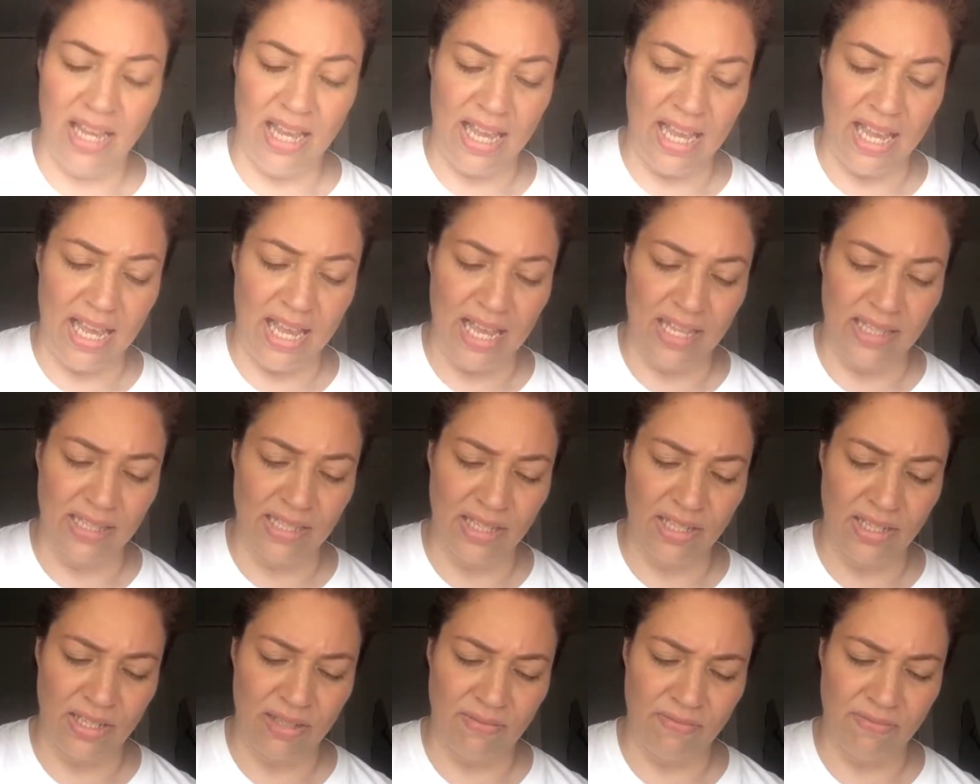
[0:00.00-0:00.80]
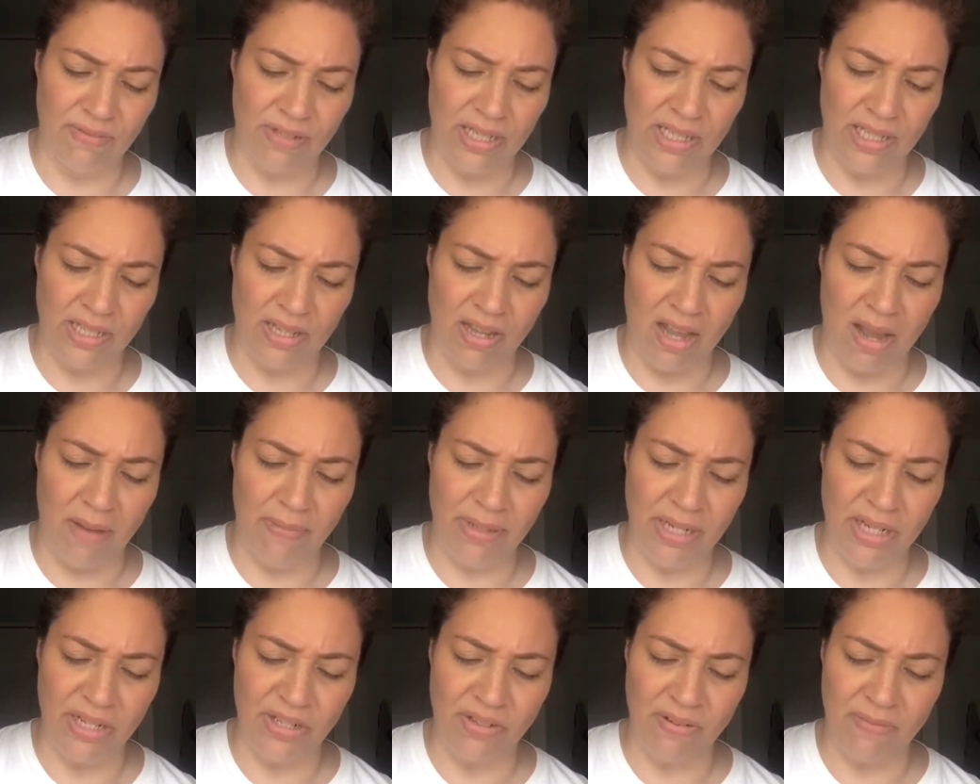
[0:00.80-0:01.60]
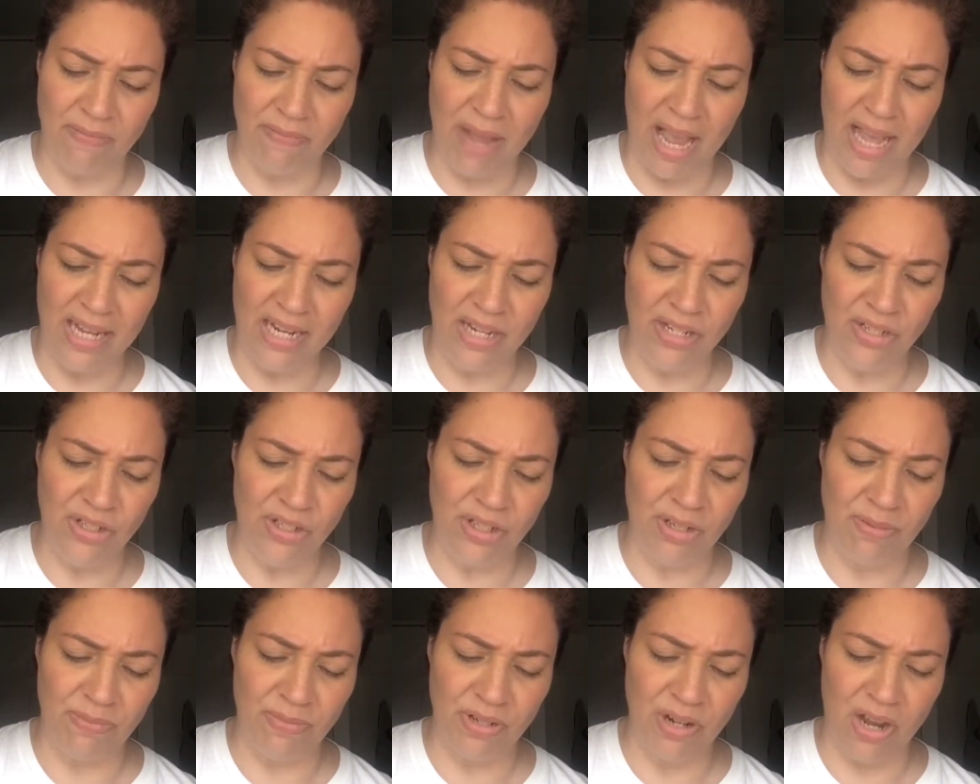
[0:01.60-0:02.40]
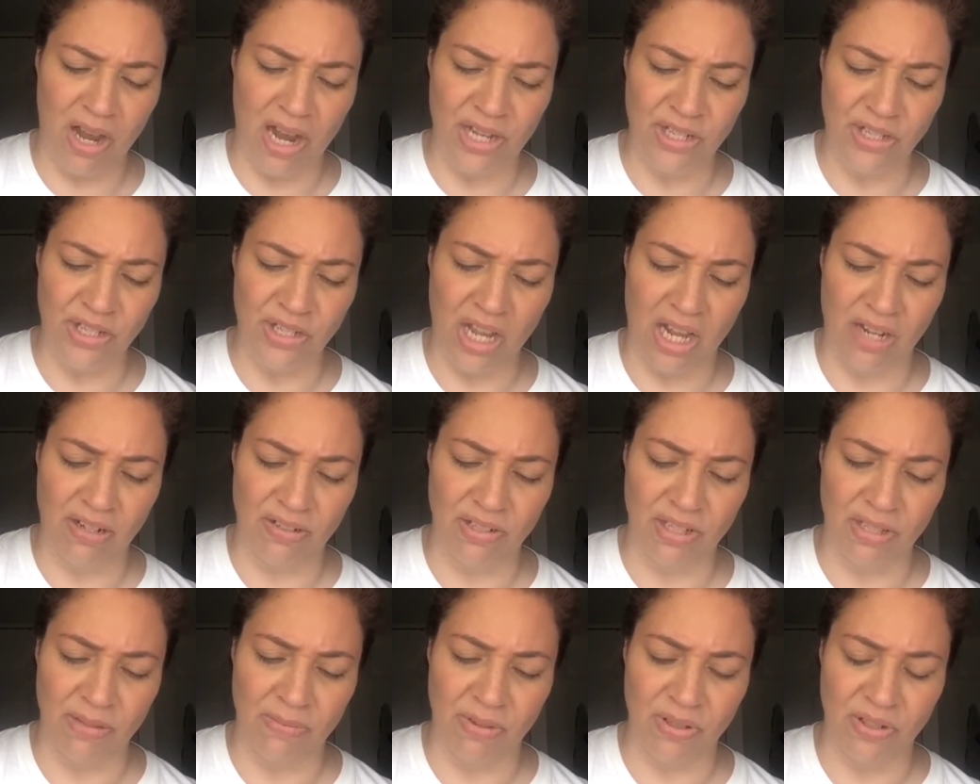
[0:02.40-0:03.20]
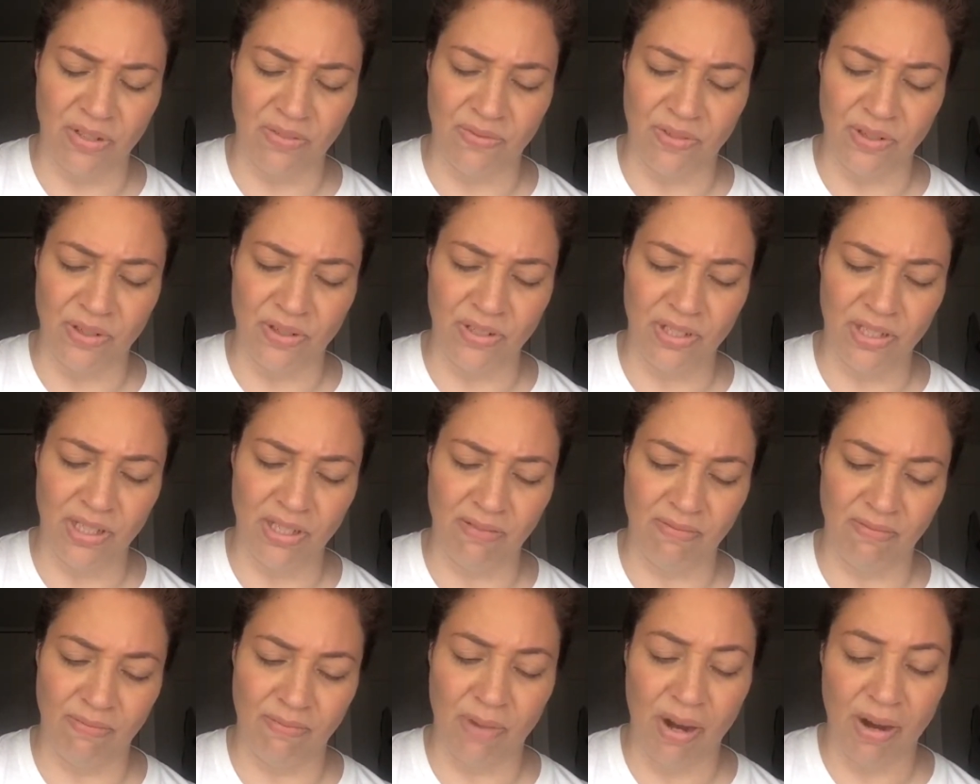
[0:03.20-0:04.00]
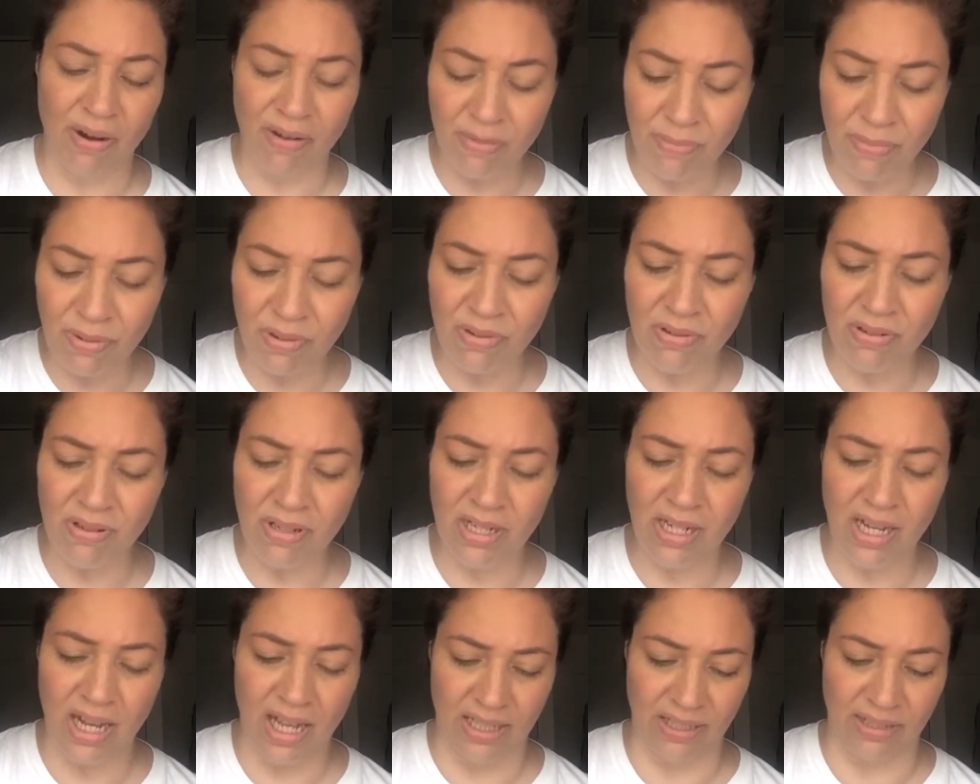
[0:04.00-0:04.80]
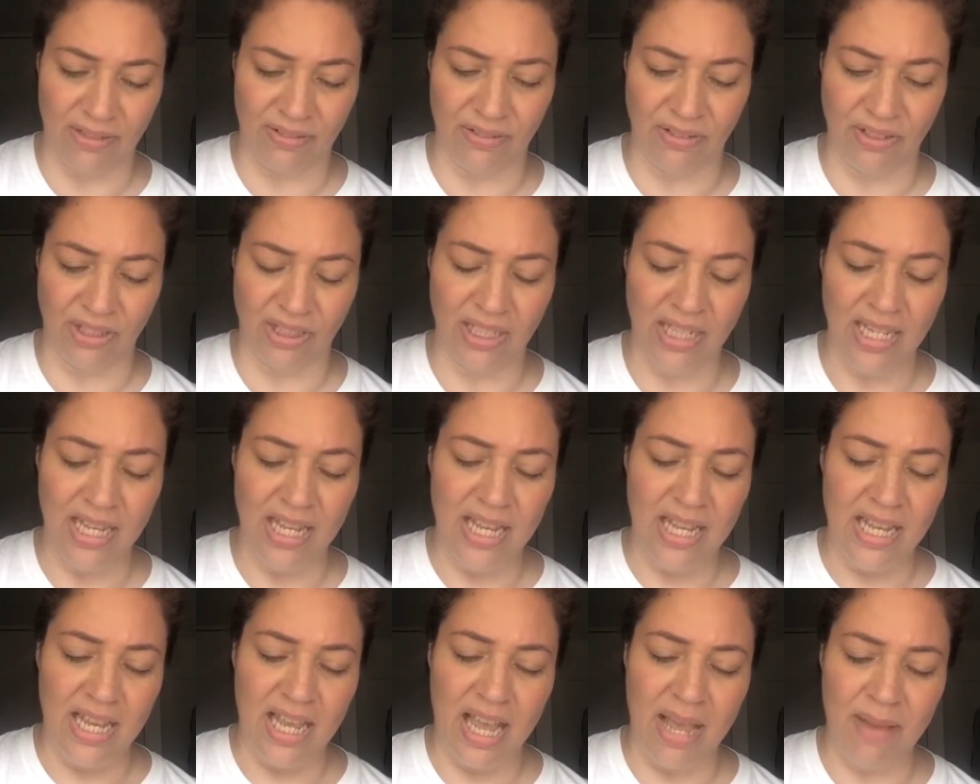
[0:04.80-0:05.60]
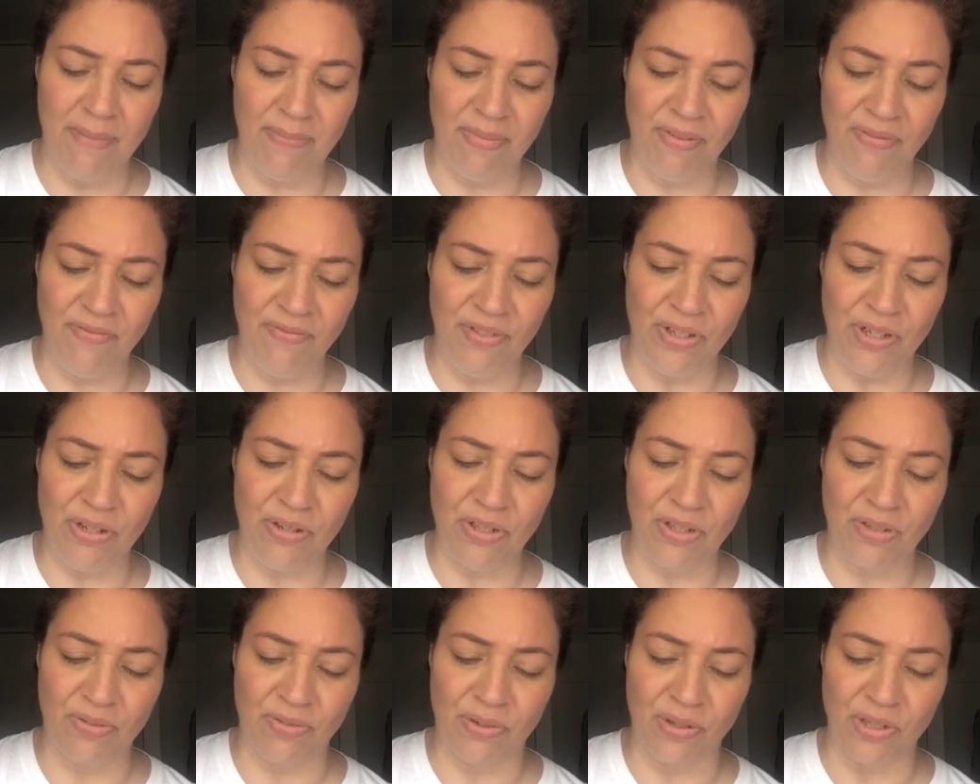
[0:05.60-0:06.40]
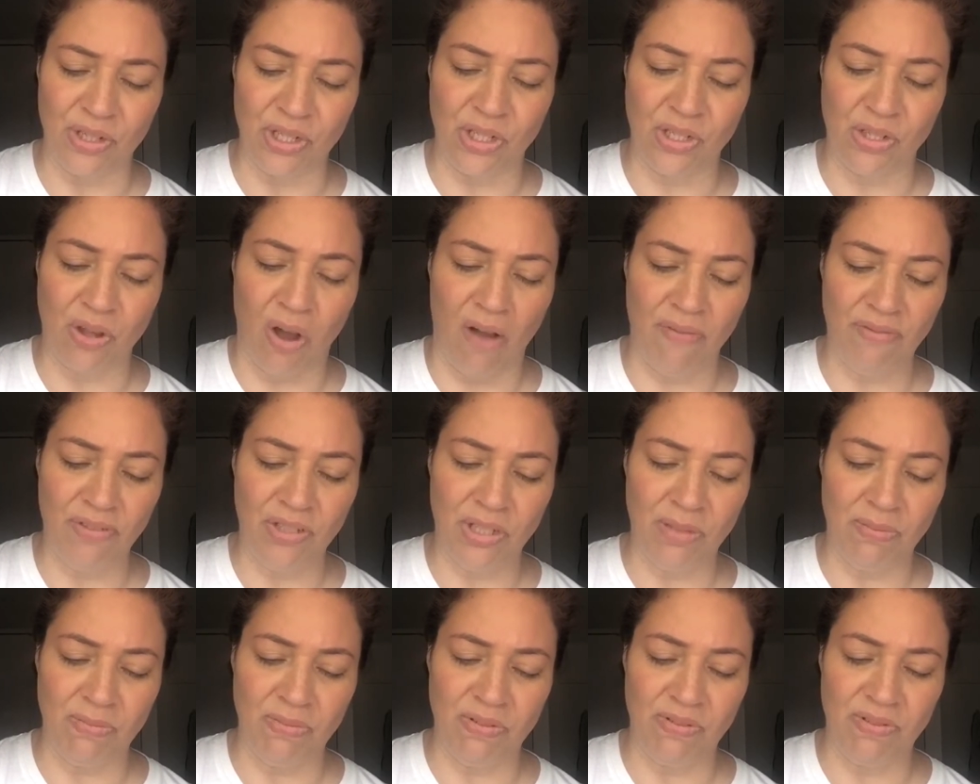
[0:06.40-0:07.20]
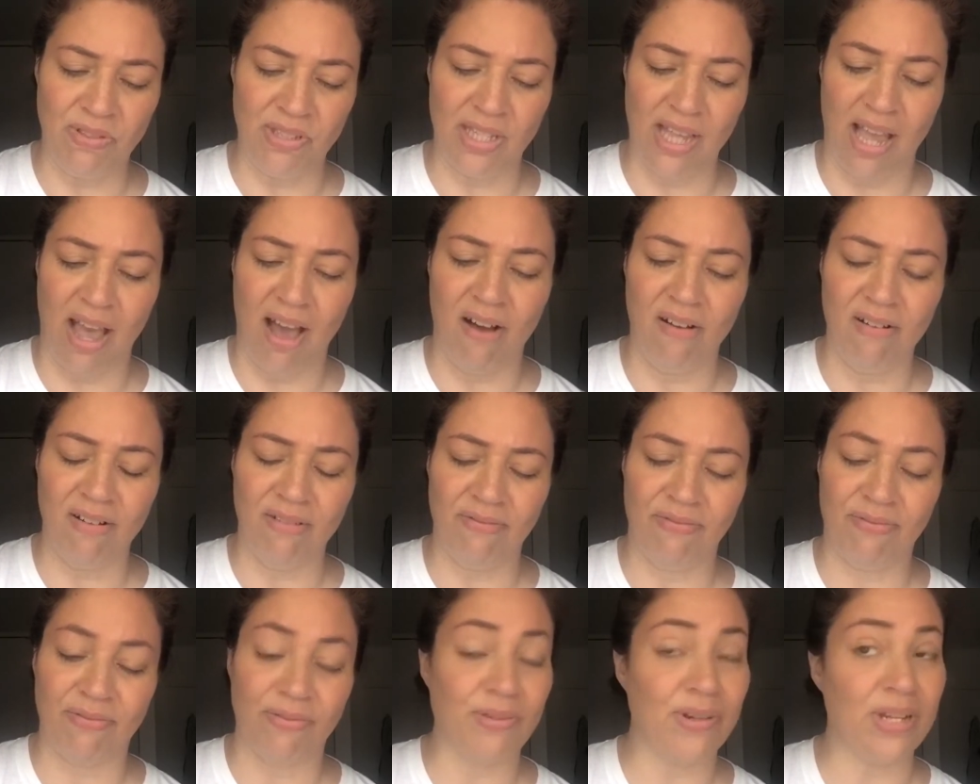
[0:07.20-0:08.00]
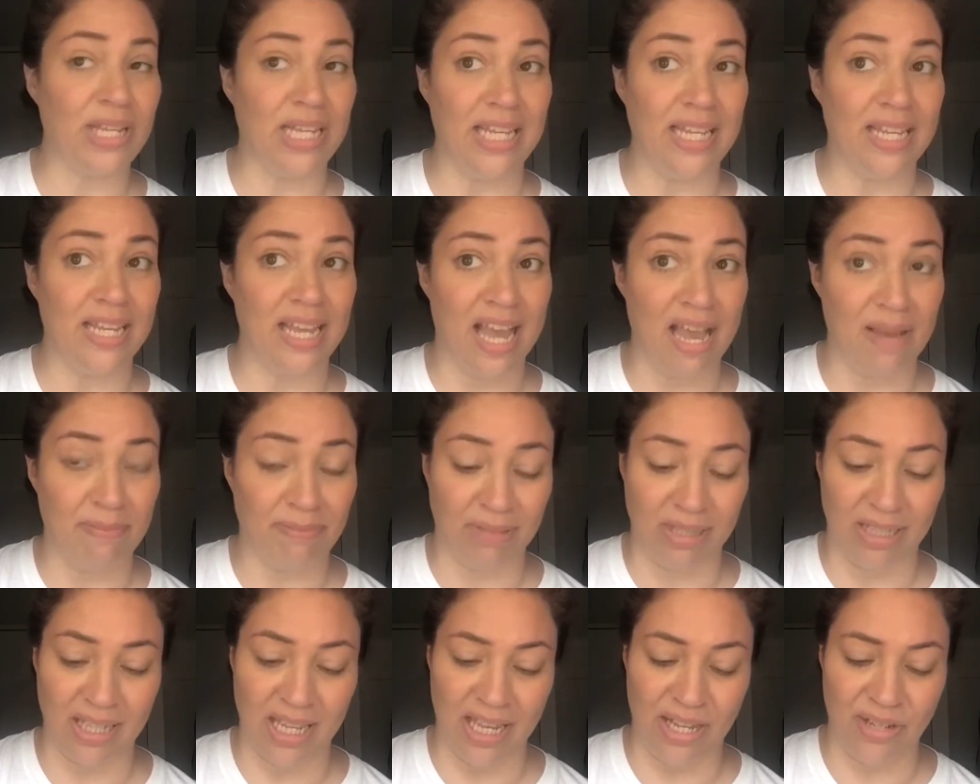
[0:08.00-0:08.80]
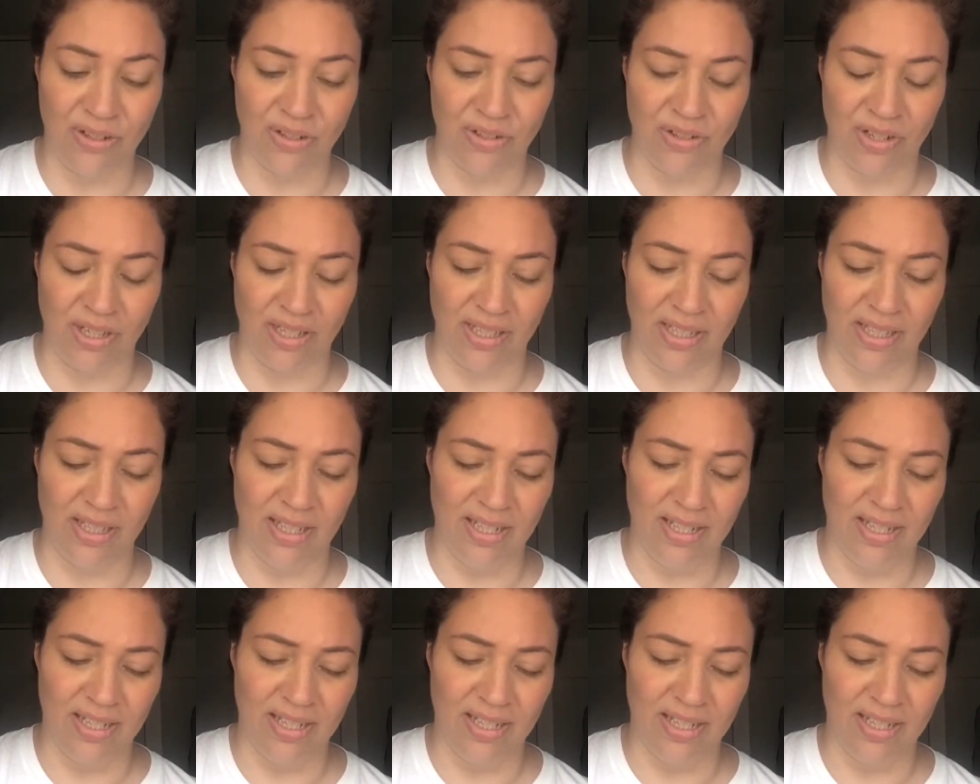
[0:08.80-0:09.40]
And this reads, a combination of matte and shimmer eyeshadows in the most wearable colors. Hemp infused for a soft, smooth, talc-free application.